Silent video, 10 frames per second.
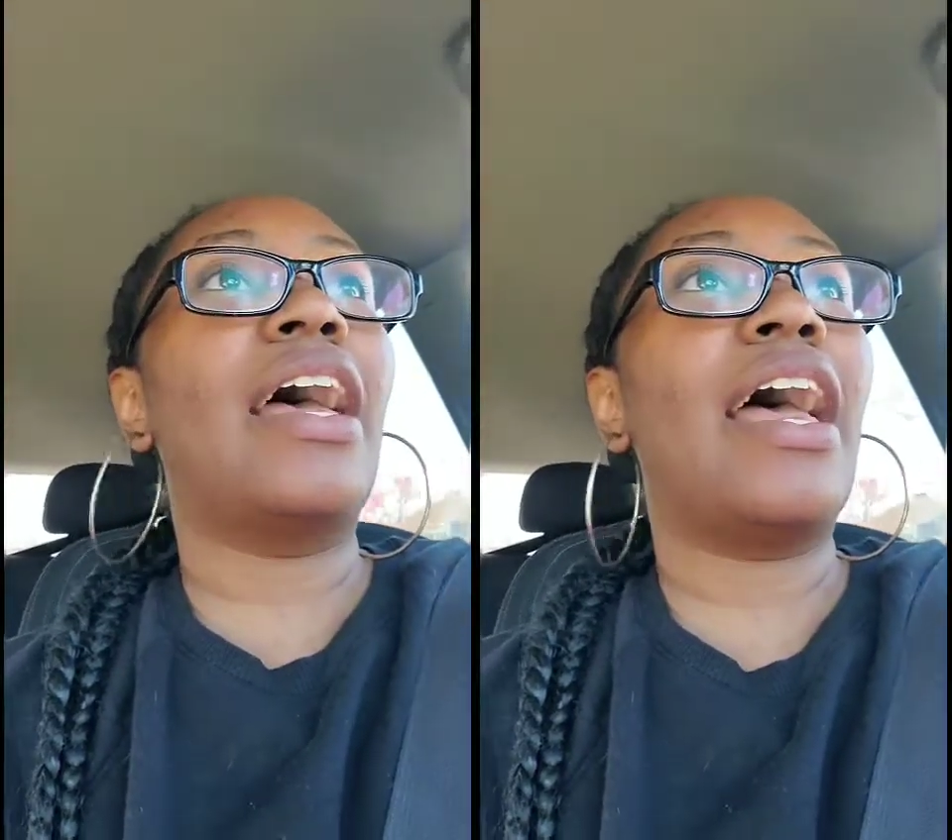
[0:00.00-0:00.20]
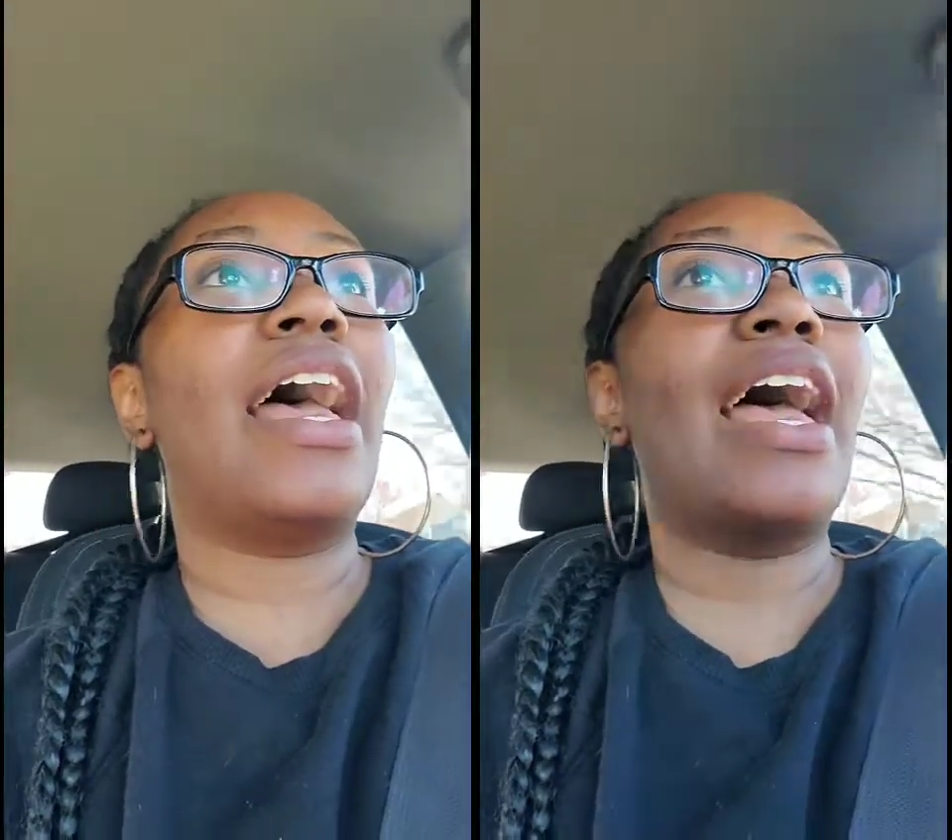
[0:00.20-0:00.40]

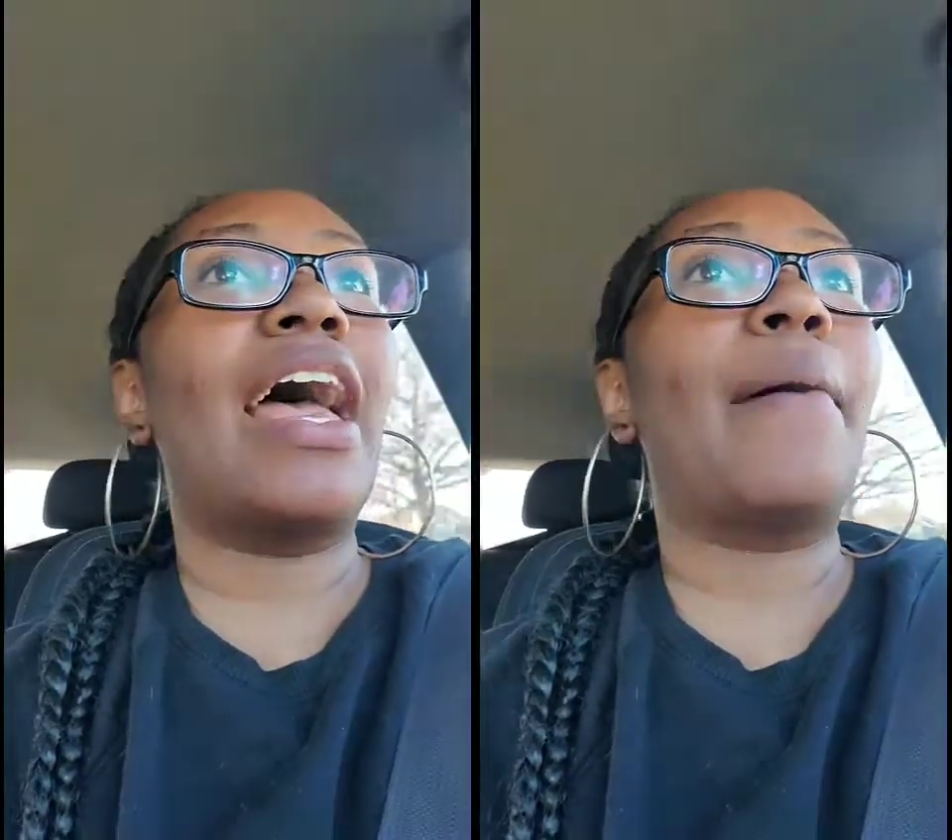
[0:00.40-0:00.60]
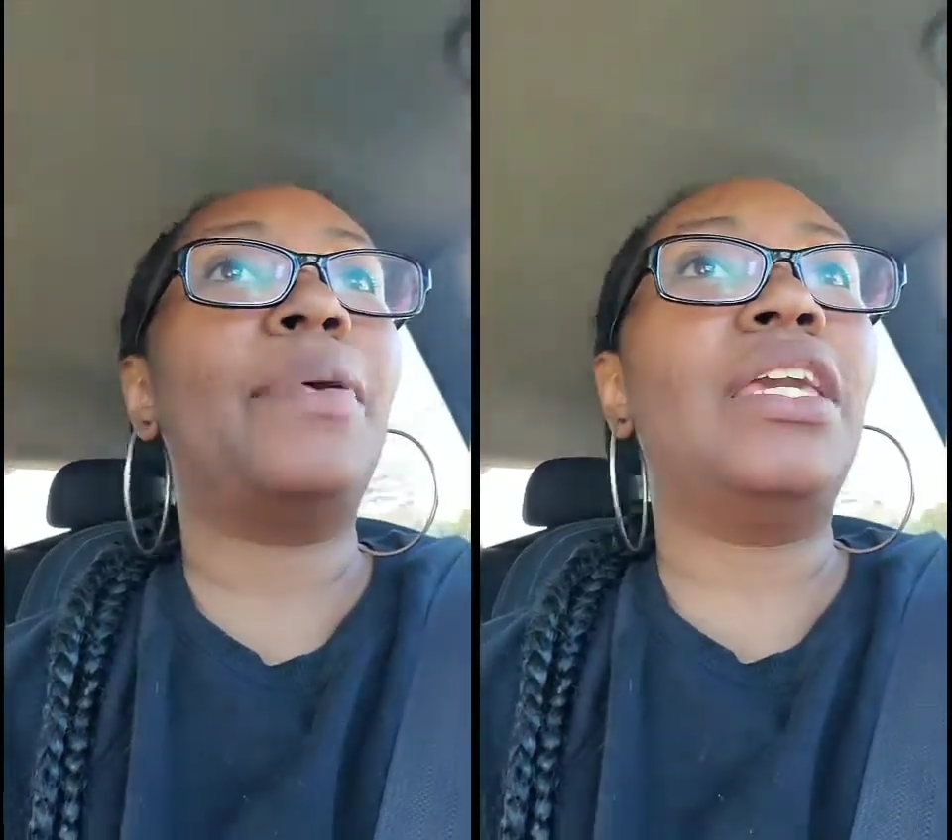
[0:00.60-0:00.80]

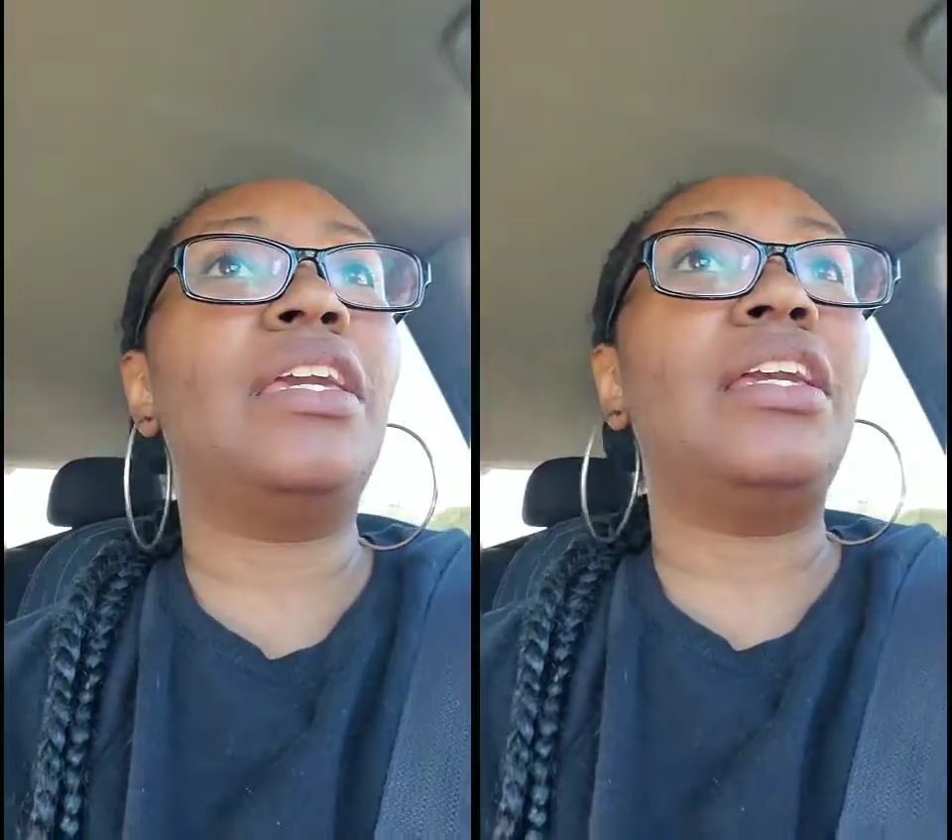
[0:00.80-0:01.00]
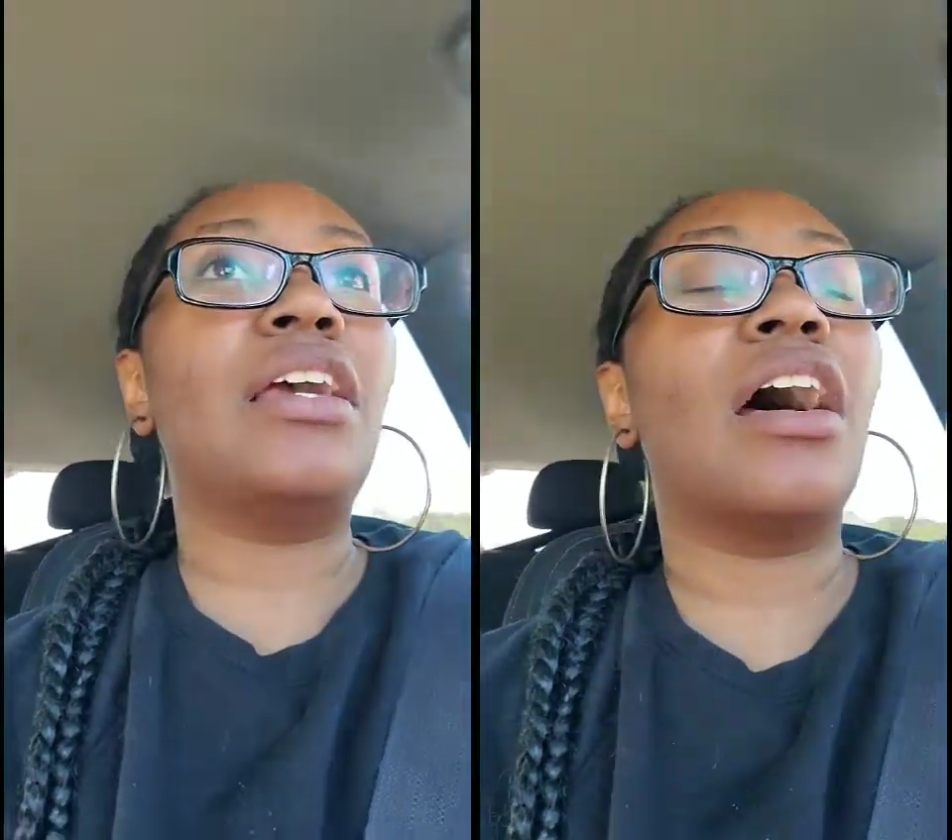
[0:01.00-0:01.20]

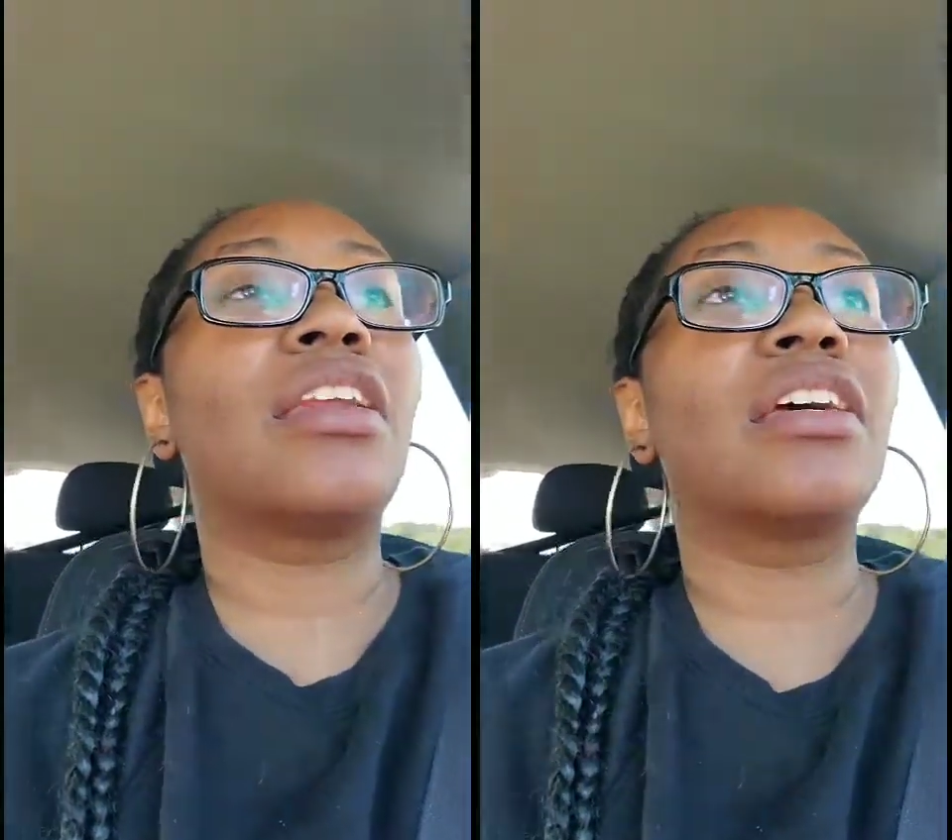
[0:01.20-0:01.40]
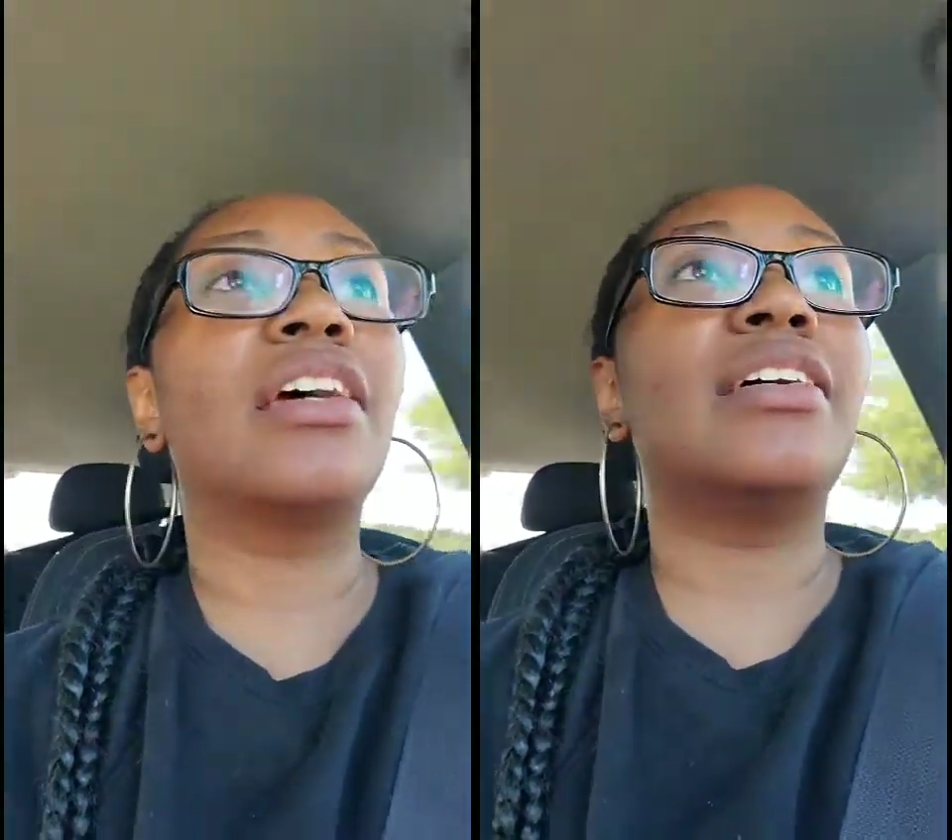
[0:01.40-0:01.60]
happy
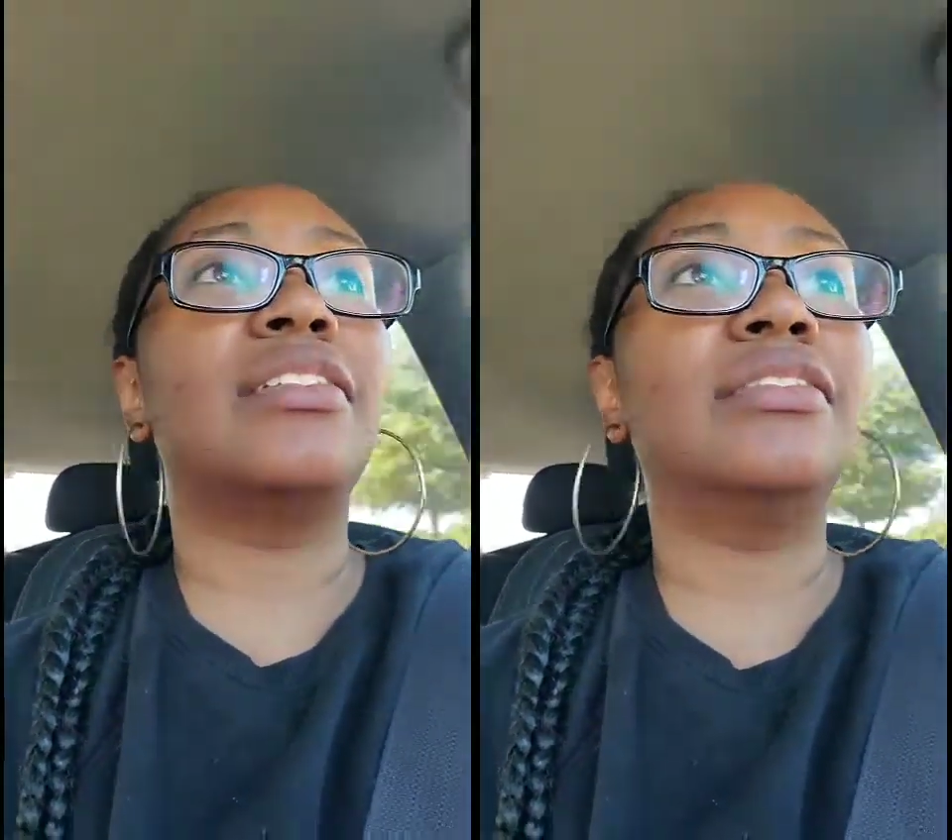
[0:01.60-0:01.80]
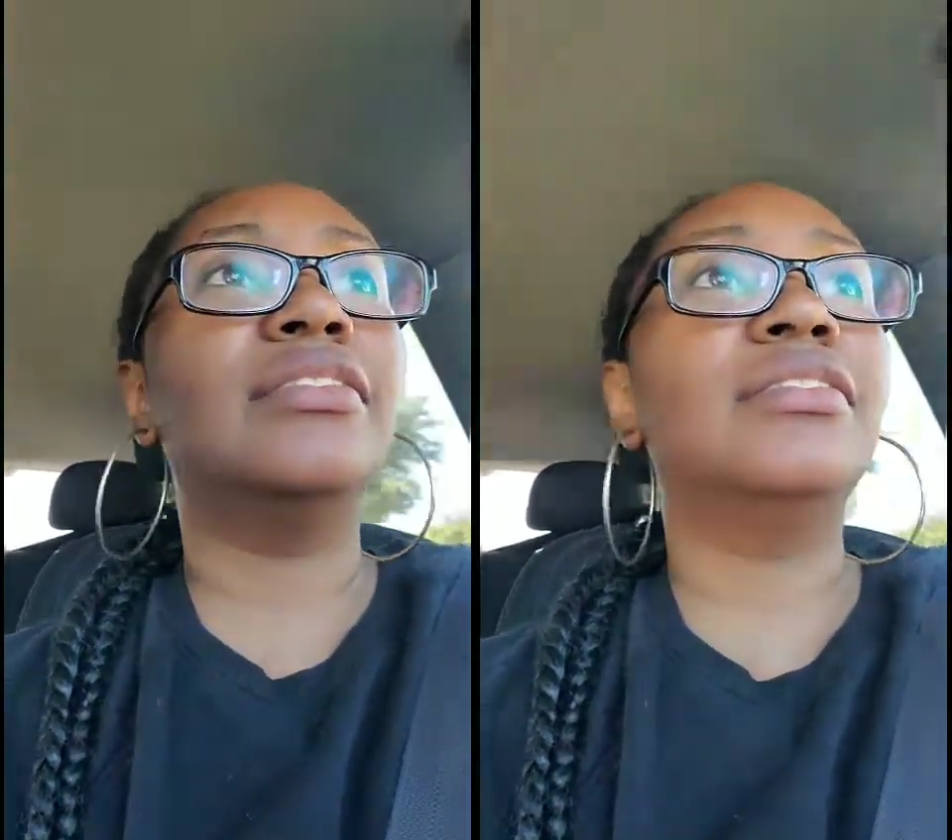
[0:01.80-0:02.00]

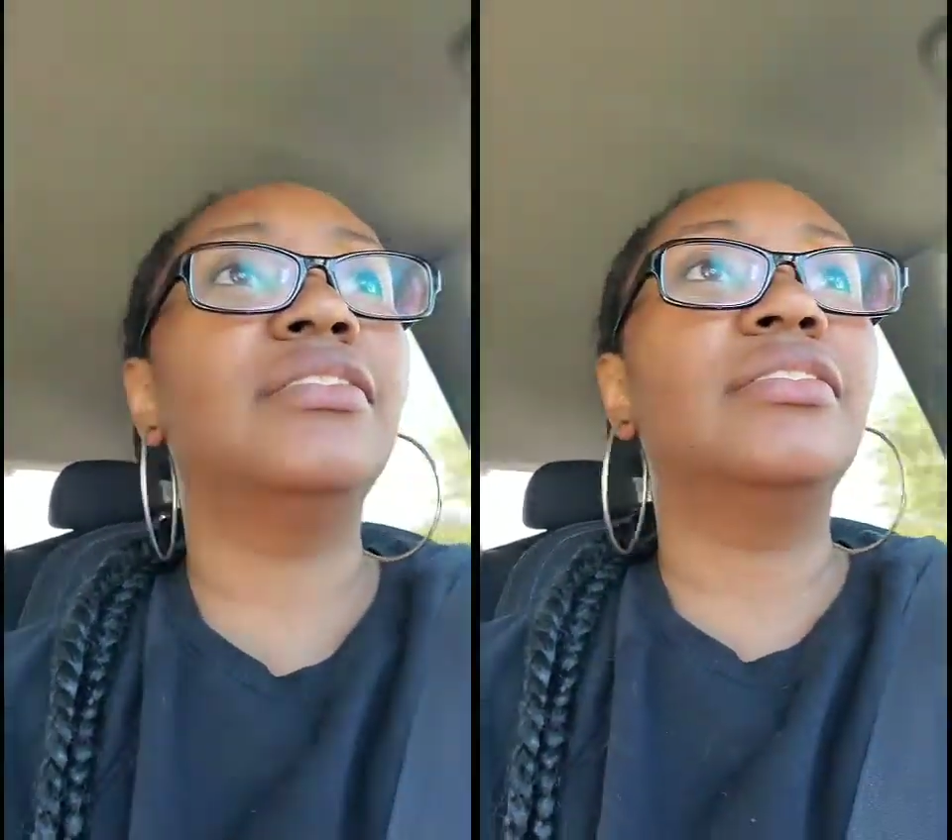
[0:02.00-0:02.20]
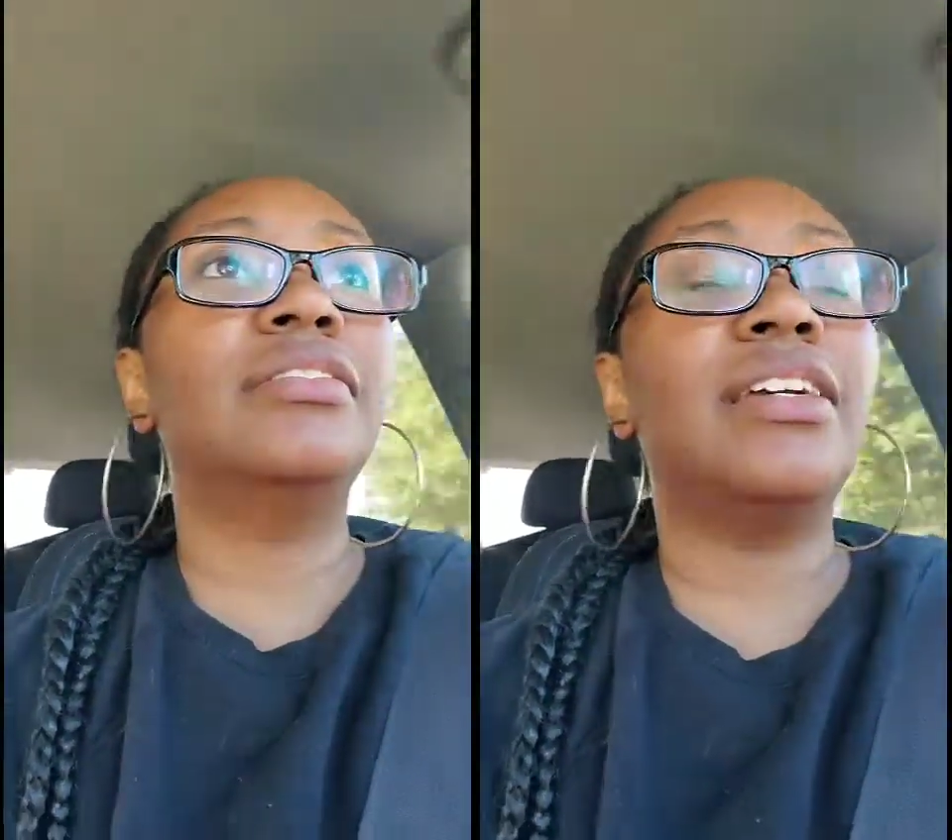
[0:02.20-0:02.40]

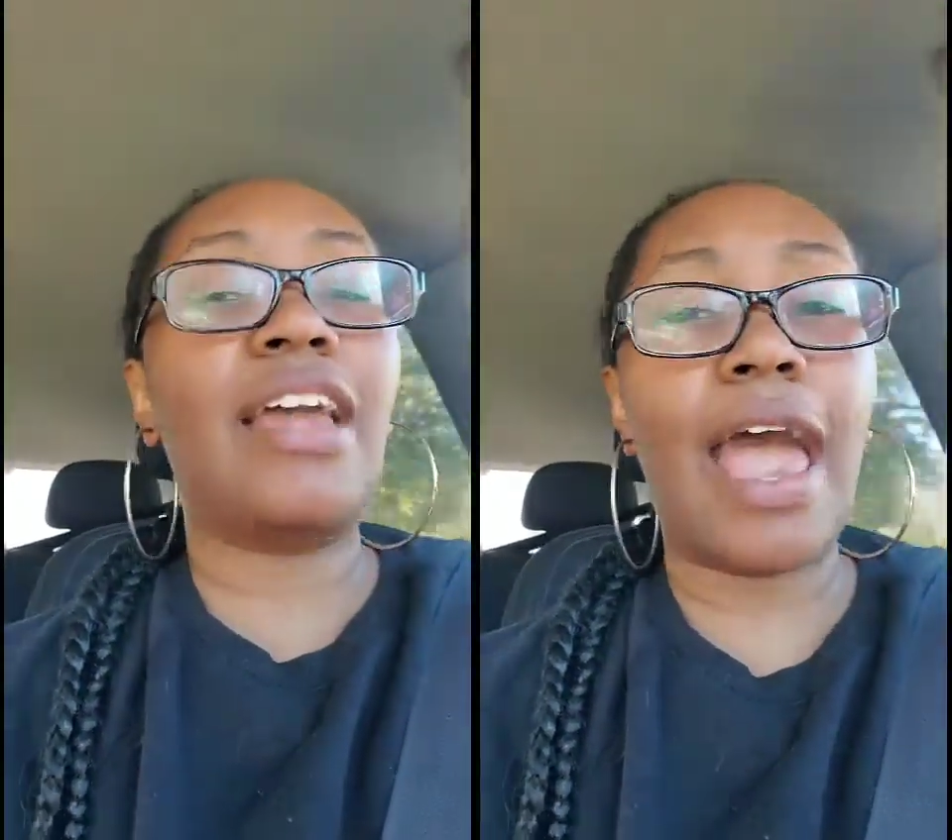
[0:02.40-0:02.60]
Hanukkah,